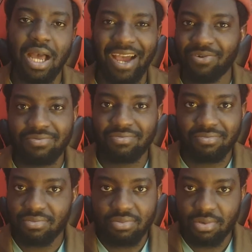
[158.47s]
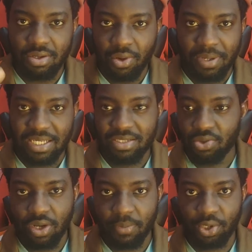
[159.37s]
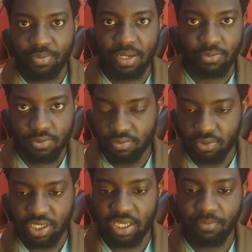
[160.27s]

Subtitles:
I don't normally talk about the Bible, okay?